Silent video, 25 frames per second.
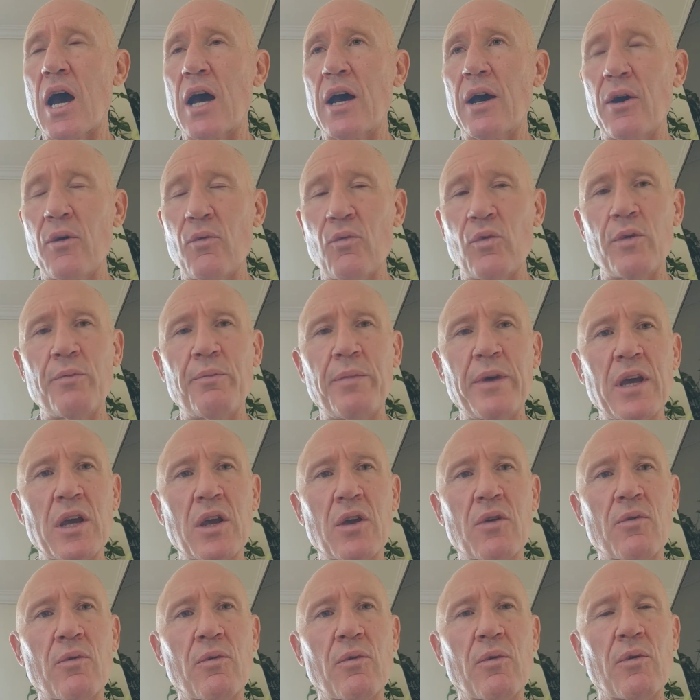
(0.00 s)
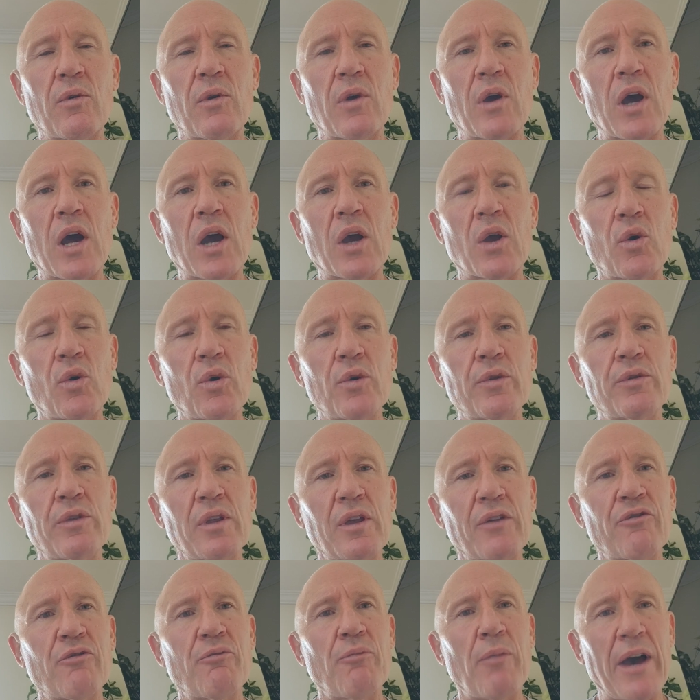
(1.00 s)
it would be a good
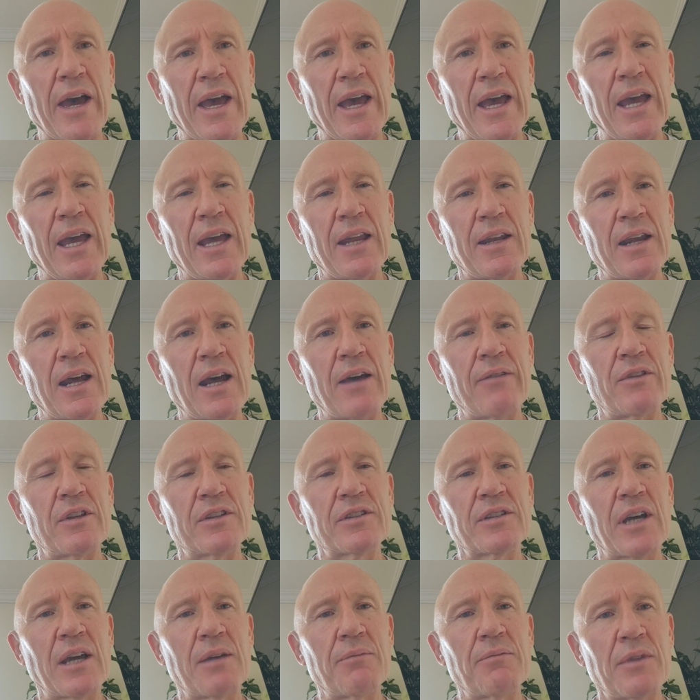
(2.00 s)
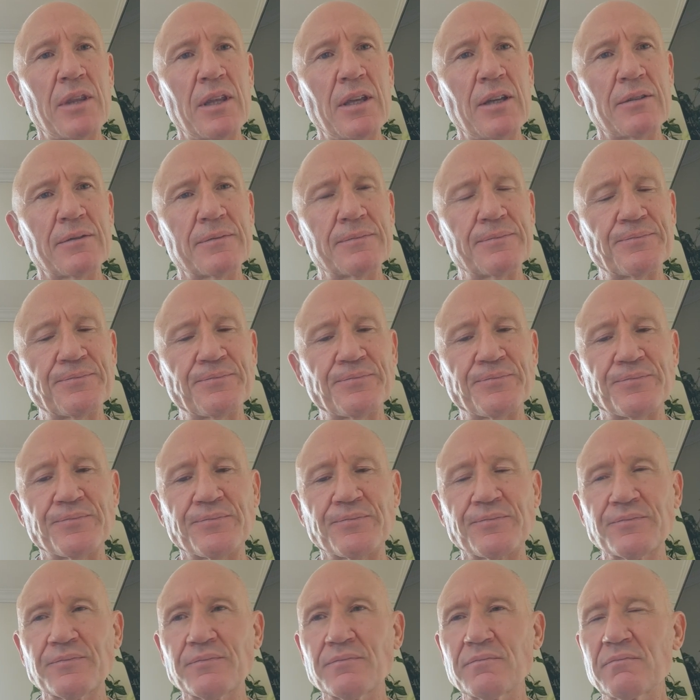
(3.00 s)
thing for my hand to have the same thing.
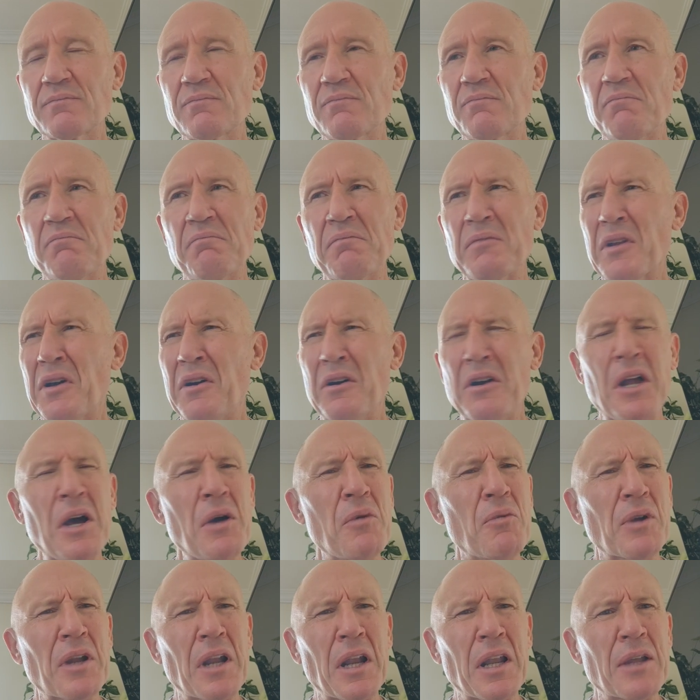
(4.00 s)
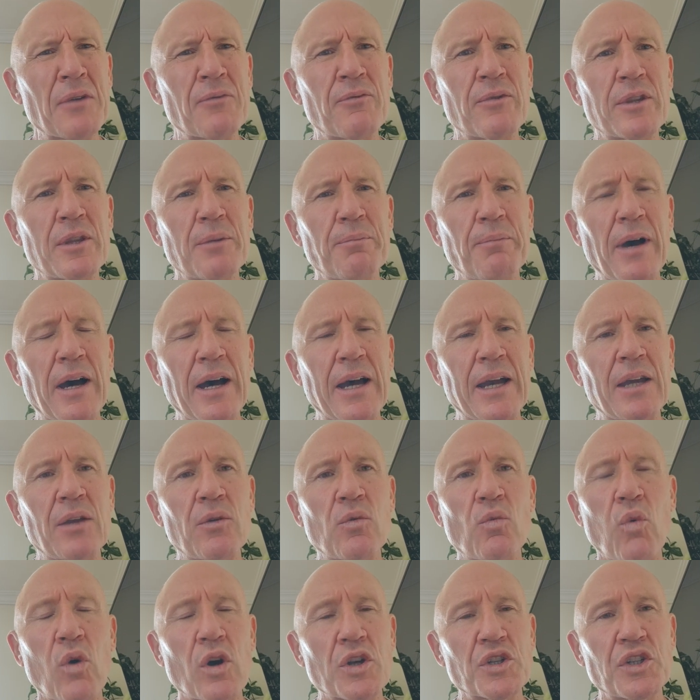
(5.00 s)
I don't want to live with the
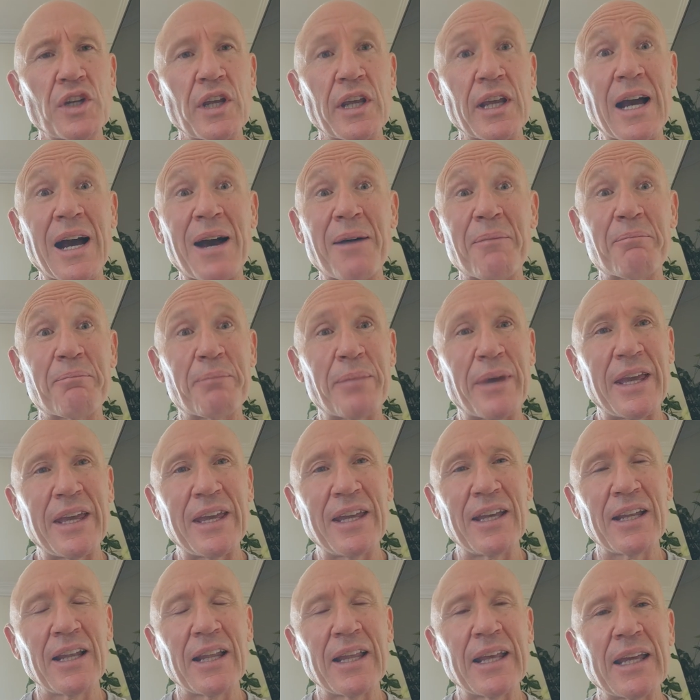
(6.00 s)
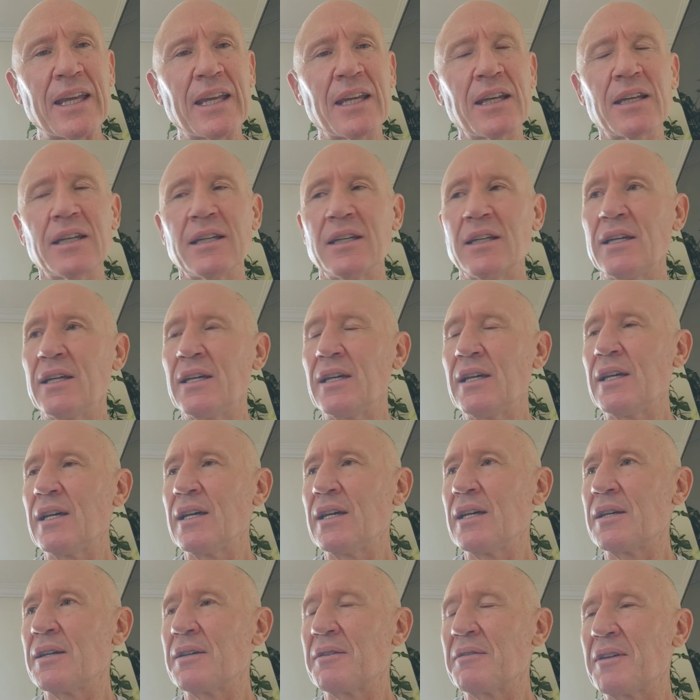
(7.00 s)
pain. Washing up, peeling,
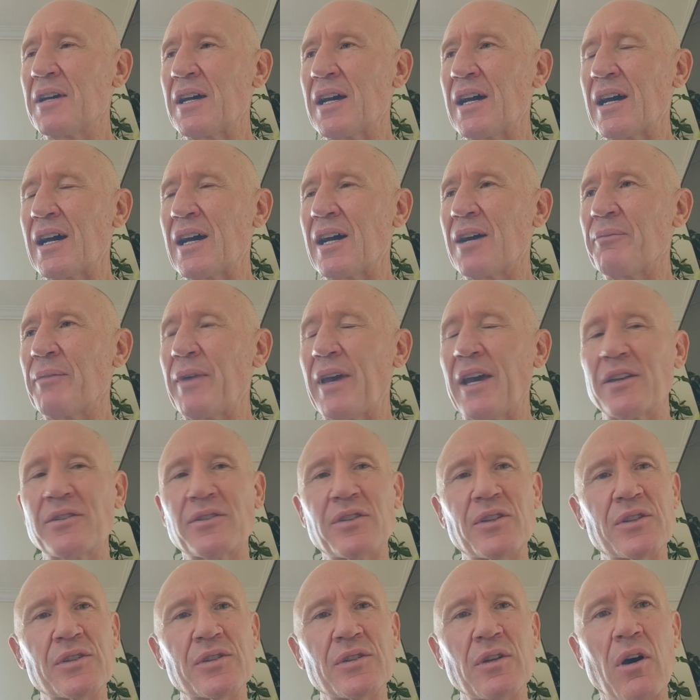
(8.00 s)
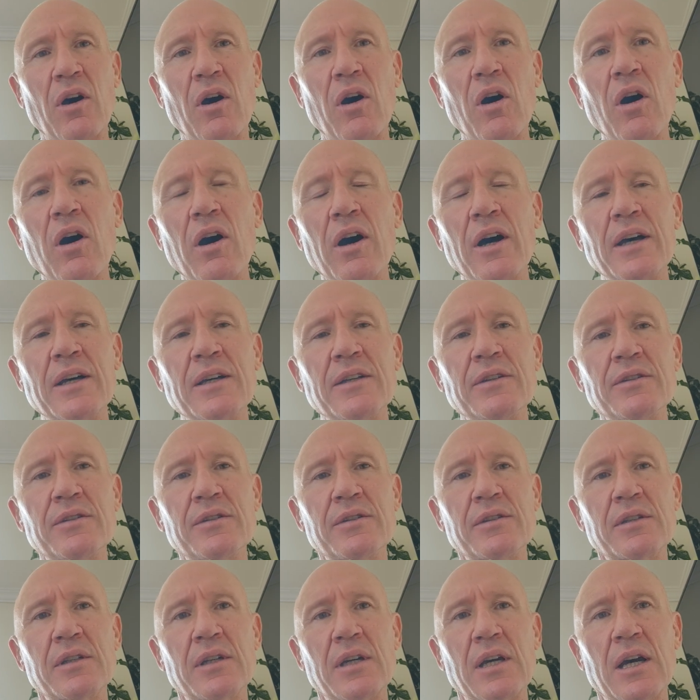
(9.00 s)

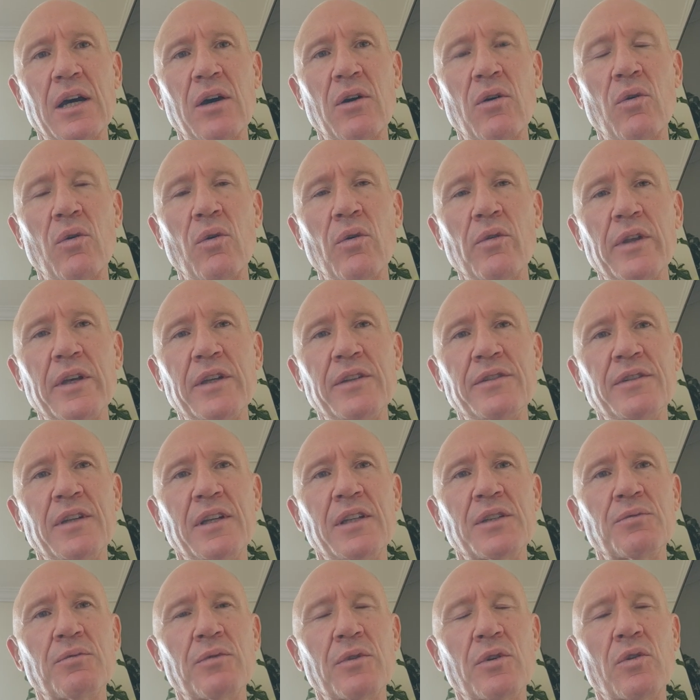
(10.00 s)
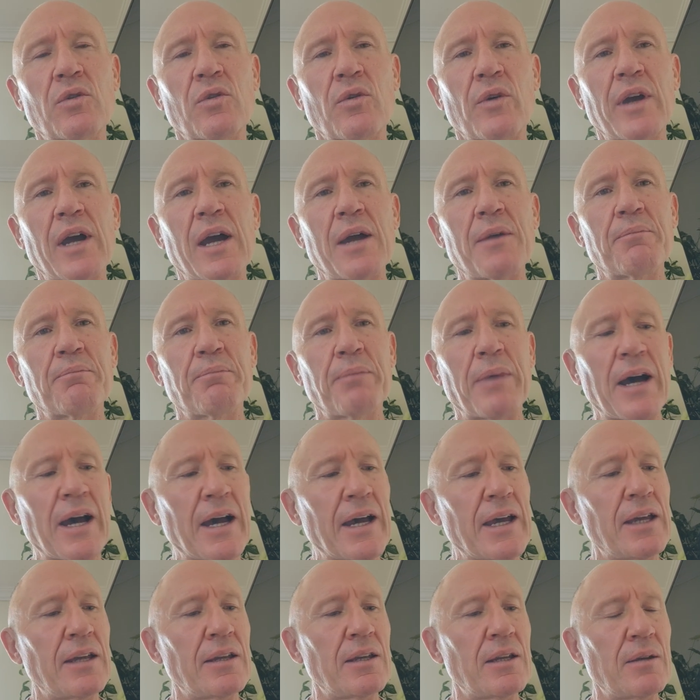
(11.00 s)
exercise, all these things would create
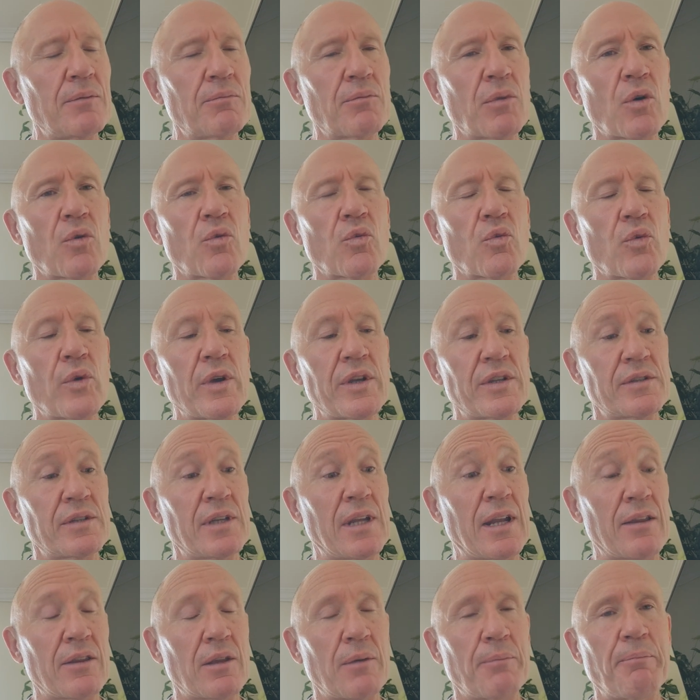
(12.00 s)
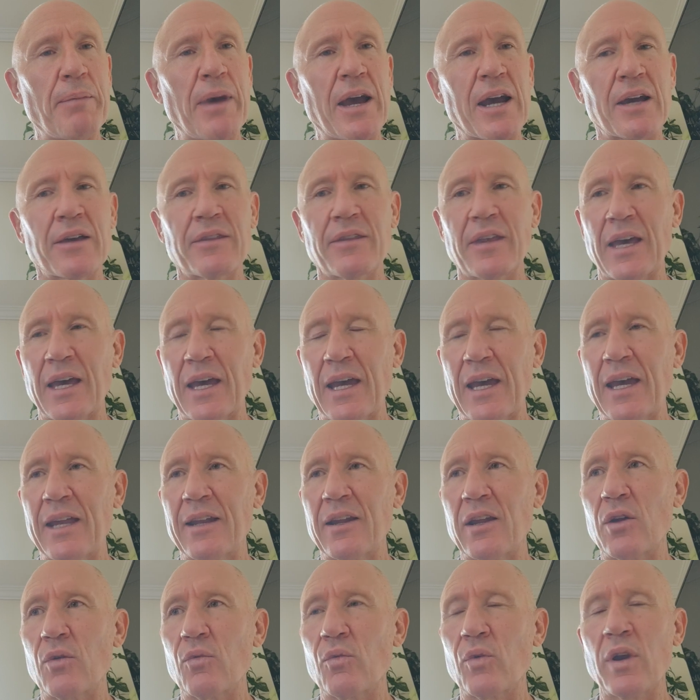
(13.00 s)
pain in my wrist and at the back of the hand,
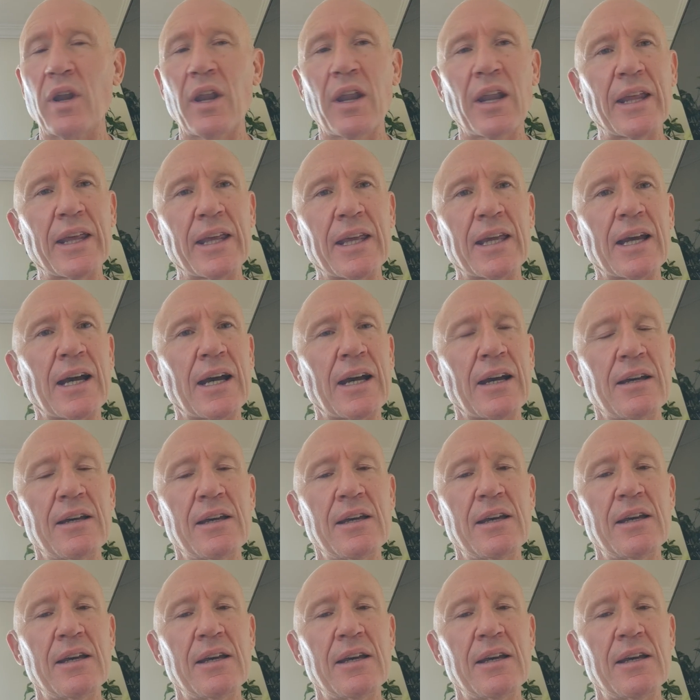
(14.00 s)
and it would linger.